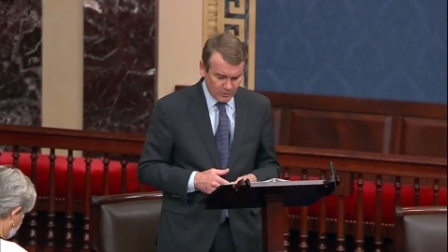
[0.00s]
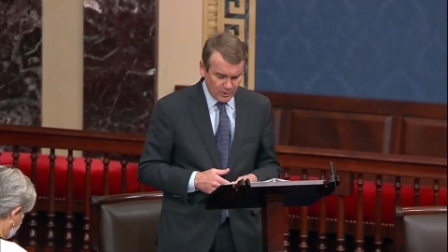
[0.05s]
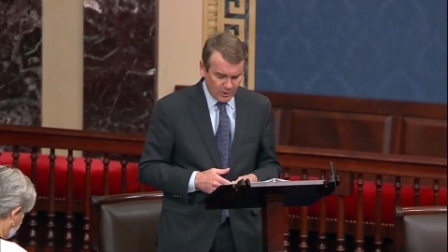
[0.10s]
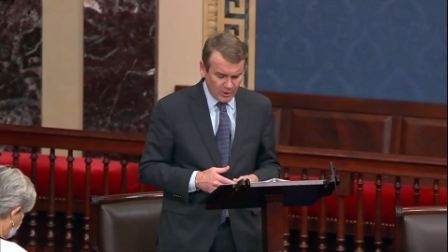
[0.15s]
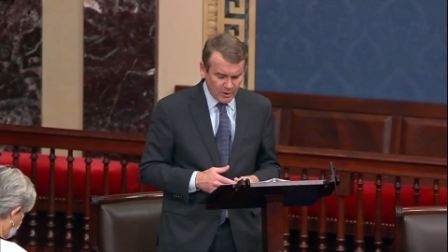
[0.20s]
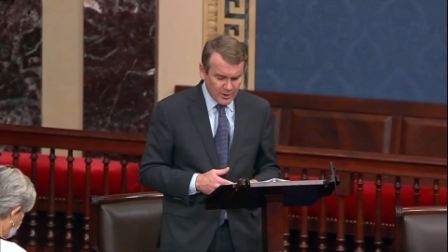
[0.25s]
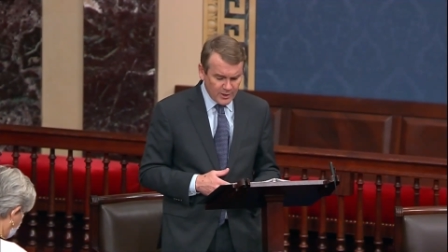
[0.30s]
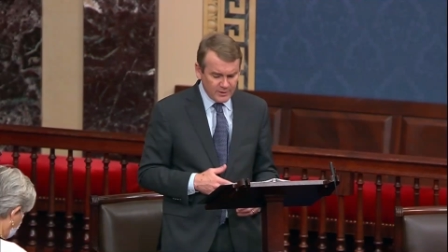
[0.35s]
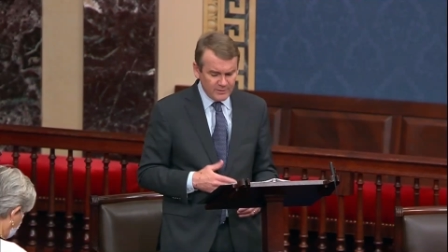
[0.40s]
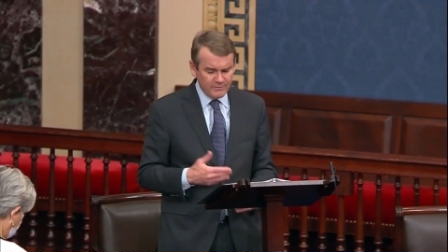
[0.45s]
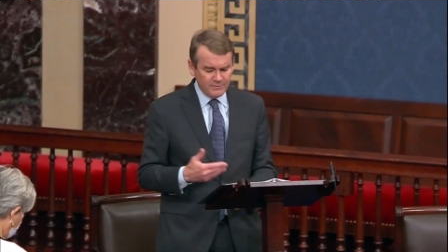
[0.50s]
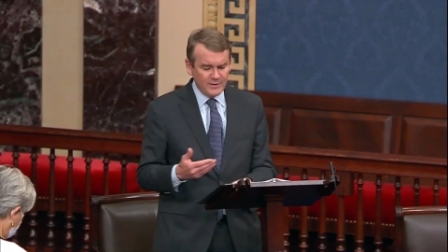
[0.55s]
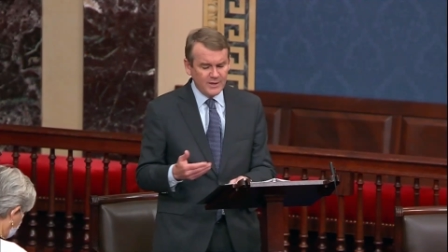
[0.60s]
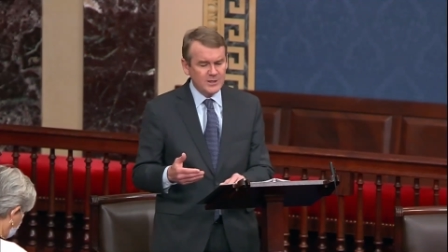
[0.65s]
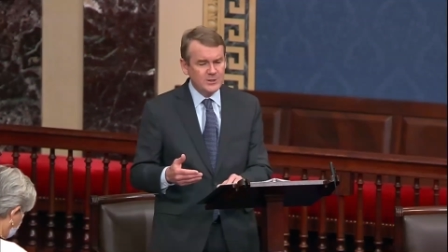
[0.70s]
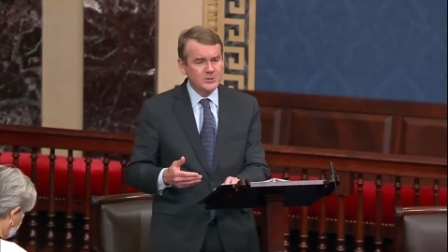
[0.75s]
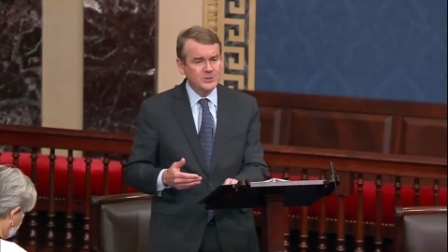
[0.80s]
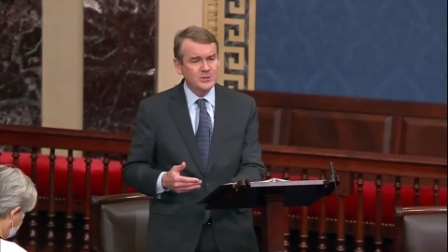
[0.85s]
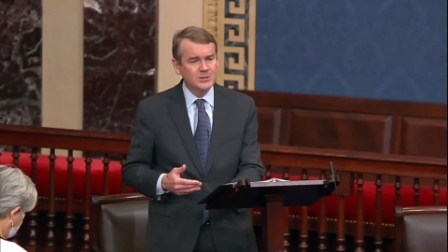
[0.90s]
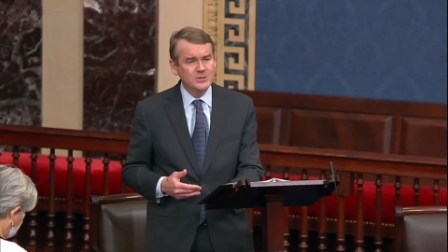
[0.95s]
Our
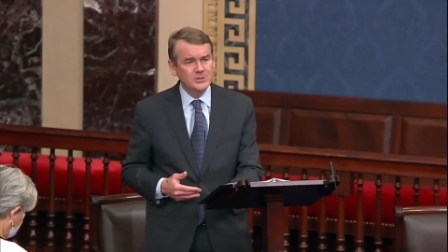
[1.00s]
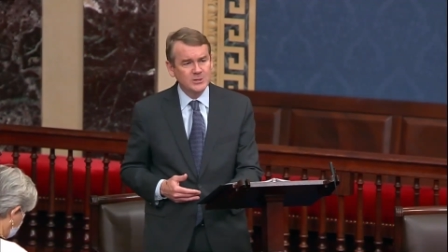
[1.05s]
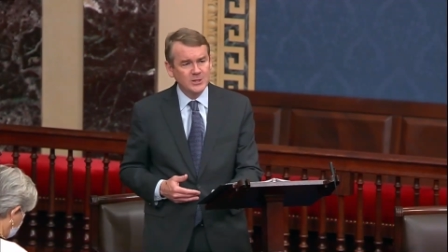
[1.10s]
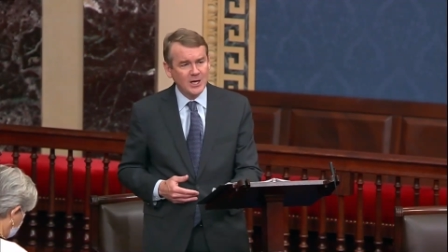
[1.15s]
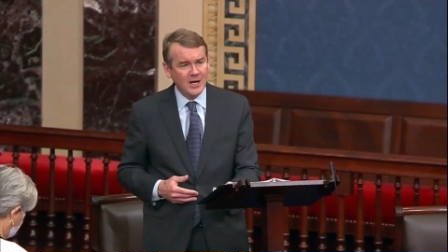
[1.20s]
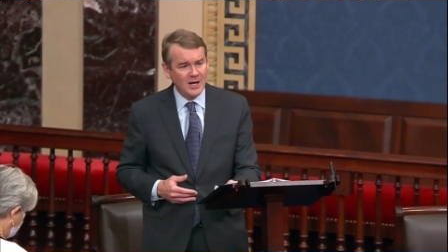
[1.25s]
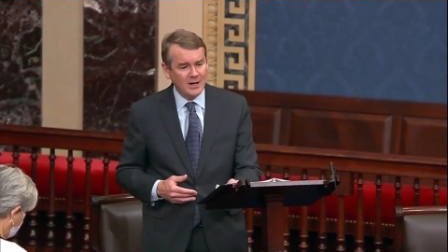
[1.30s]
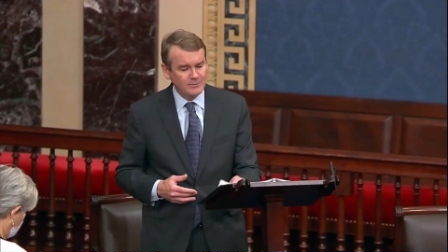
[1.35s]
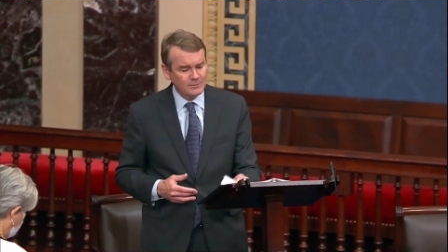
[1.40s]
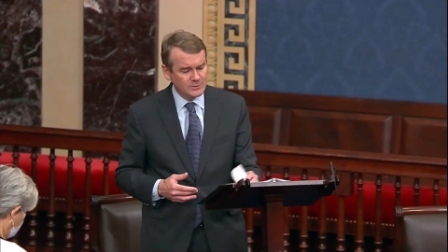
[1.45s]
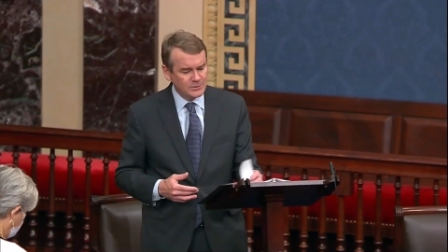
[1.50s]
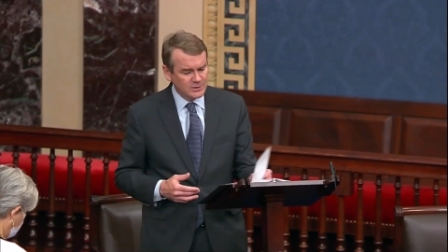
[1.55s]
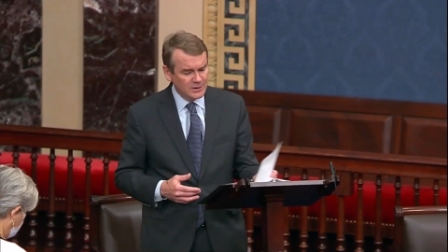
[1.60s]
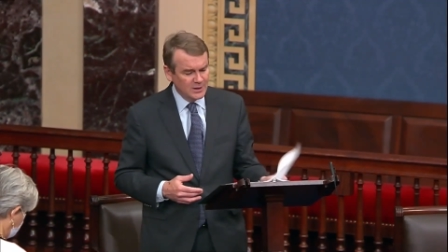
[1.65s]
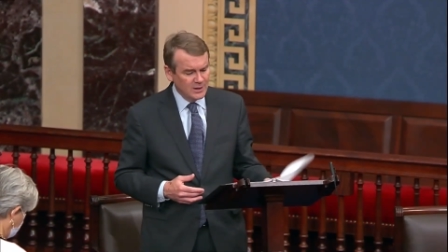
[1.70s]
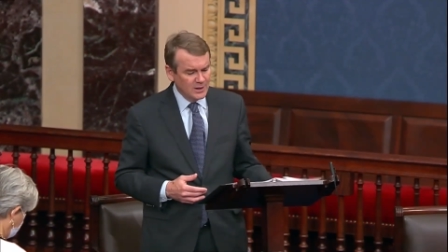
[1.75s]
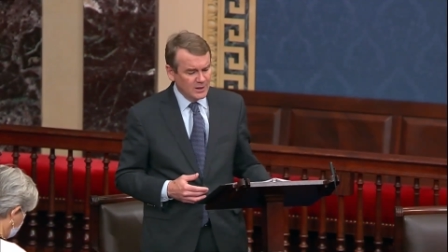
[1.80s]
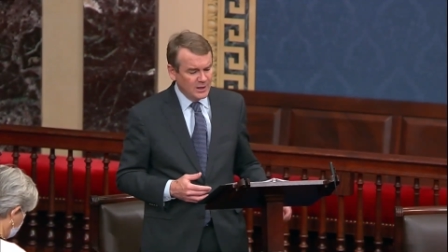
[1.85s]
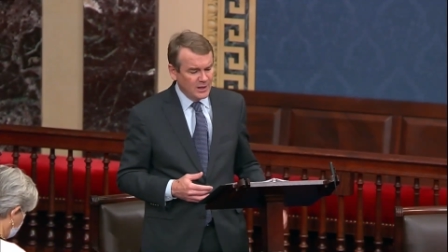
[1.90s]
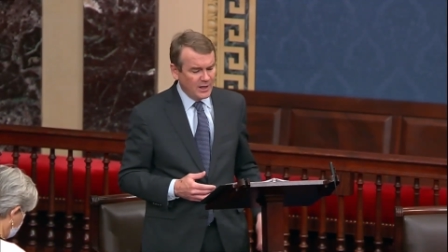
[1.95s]
innovation and jobs
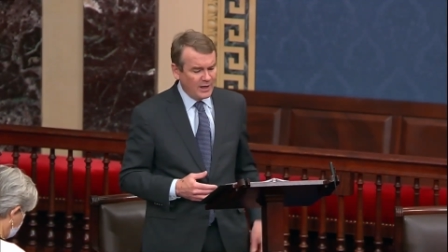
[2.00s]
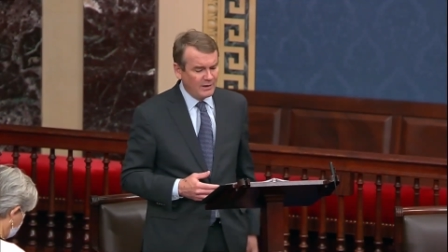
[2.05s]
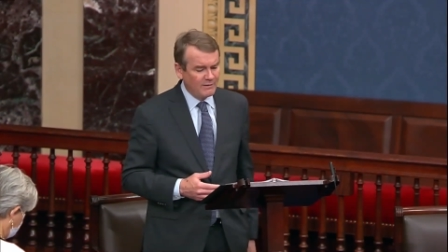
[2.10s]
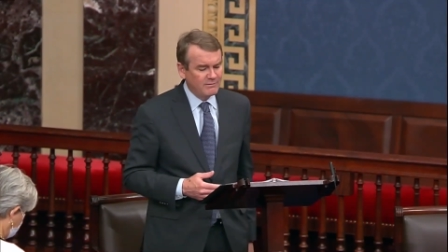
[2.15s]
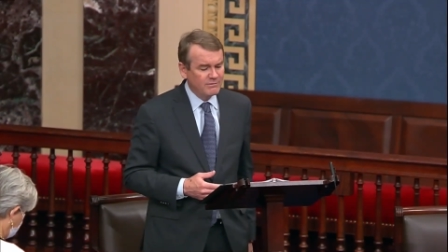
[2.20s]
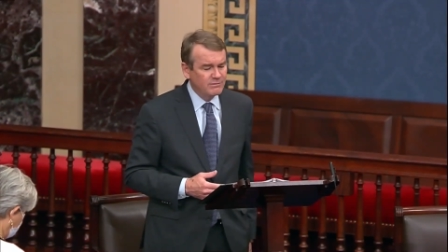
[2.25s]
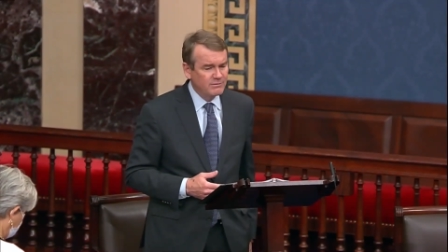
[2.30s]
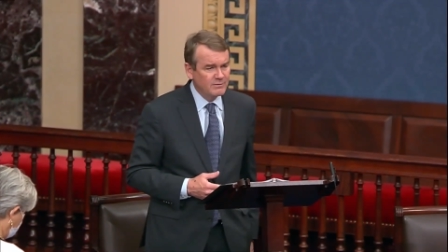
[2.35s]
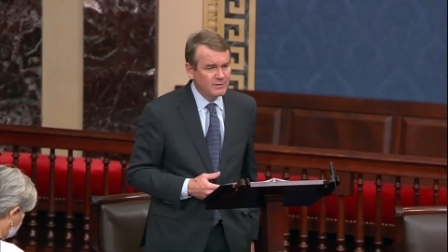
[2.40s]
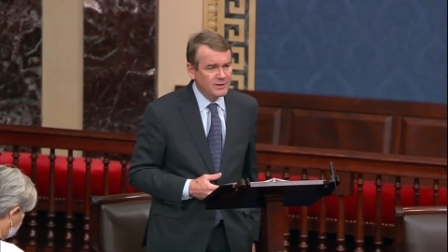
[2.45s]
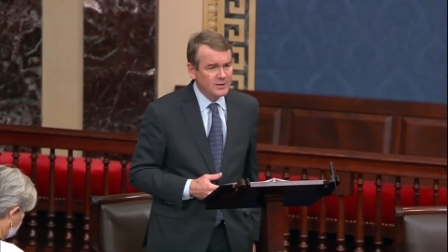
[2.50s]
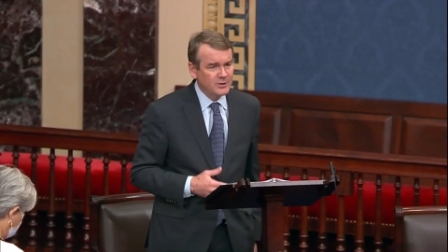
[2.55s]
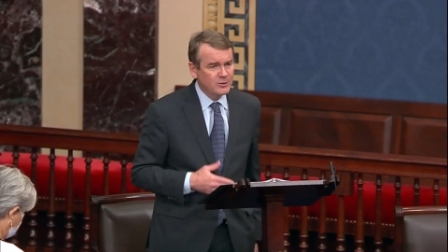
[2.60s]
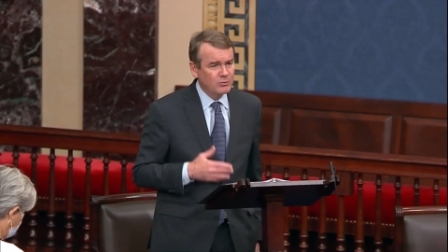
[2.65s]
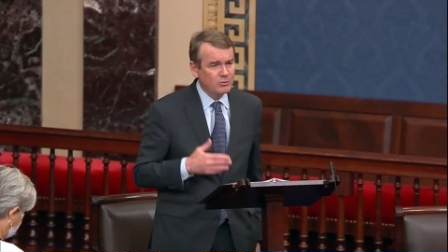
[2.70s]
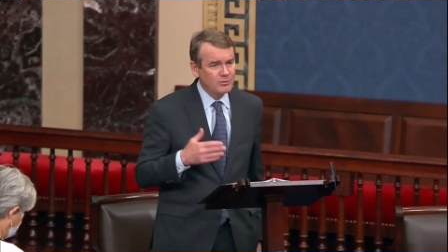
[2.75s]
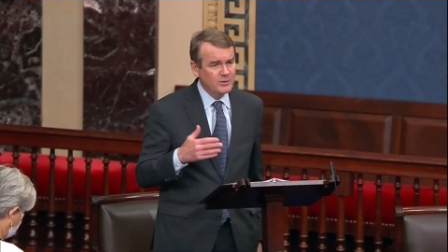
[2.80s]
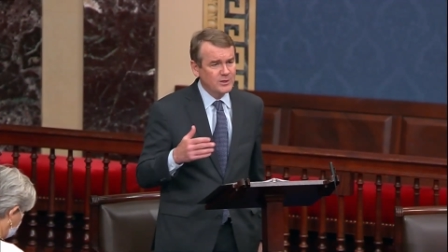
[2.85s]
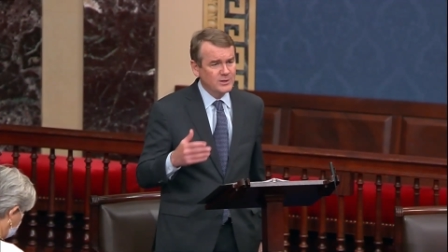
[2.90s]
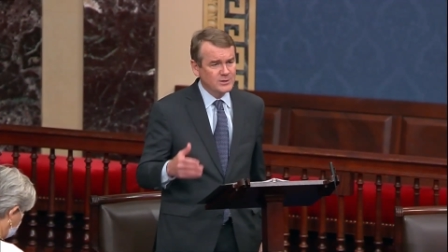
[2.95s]
have
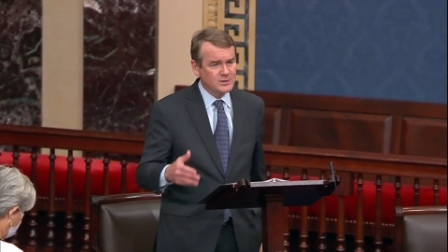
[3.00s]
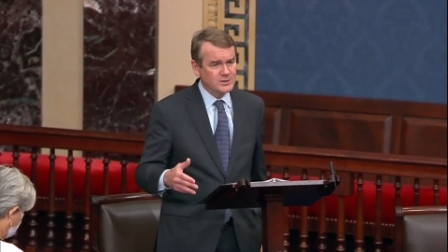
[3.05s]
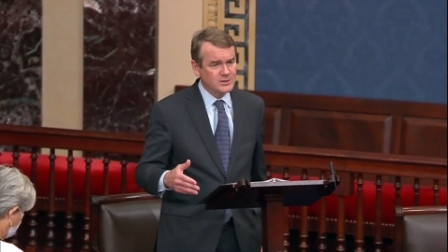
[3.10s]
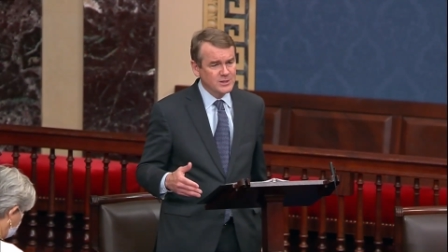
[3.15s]
increased.